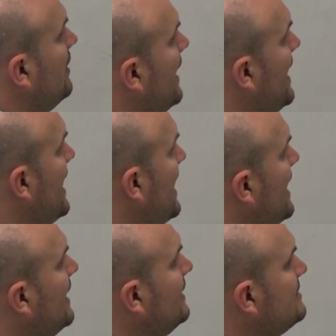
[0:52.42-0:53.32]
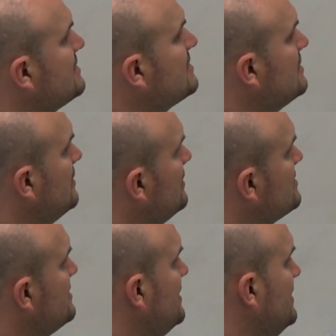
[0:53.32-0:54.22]
And let's
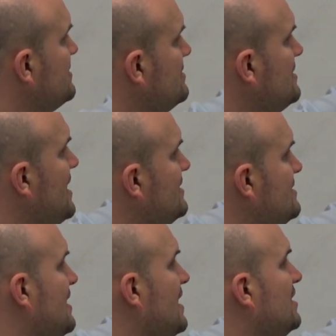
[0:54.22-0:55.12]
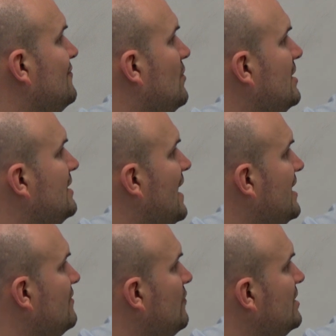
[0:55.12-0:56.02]
see, this is at negative 1,
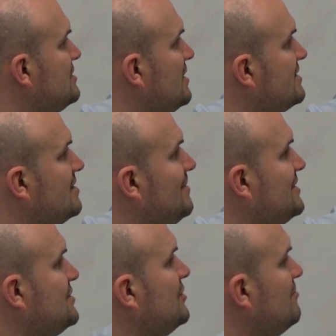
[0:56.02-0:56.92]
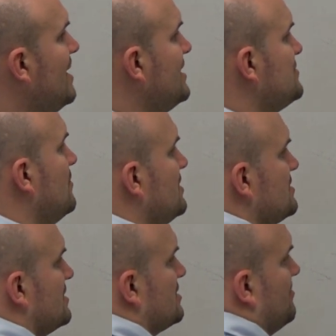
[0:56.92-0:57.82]
negative 1, so that's going to be 2 minus 1,
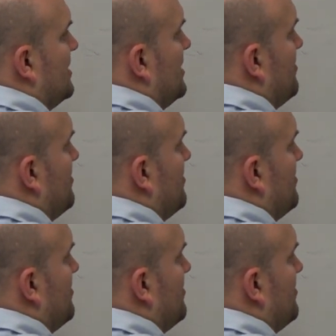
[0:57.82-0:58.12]
so that's going to be